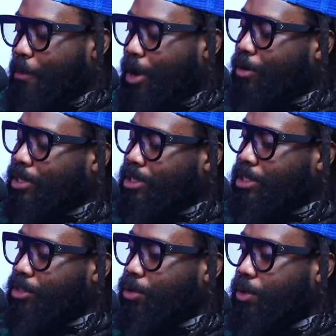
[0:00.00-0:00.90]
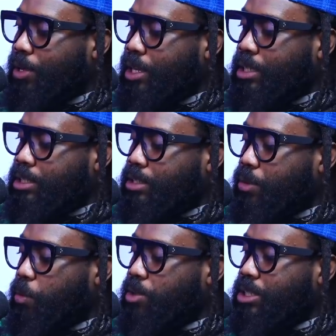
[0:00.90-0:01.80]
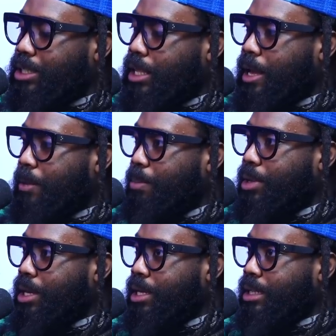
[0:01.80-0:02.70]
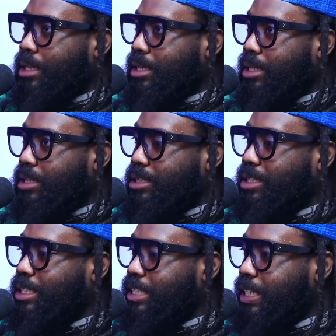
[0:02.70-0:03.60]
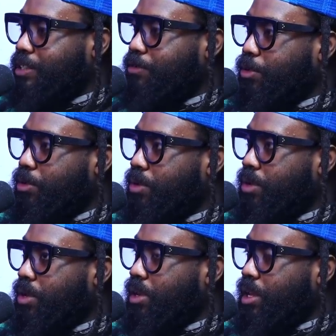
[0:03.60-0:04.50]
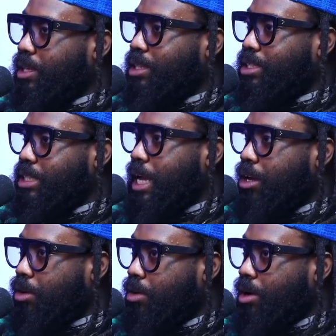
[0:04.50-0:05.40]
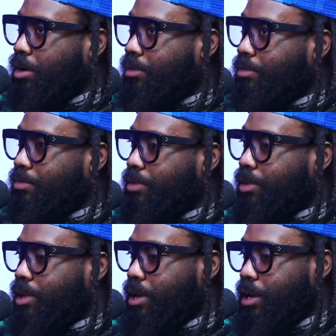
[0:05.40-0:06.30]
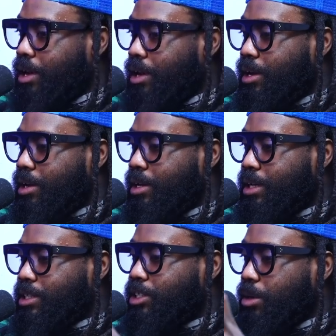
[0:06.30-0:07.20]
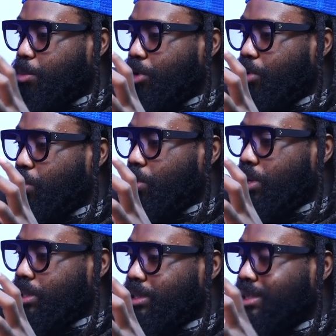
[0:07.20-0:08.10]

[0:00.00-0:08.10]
my question to you is, what's it like being successful in the shadow of someone who is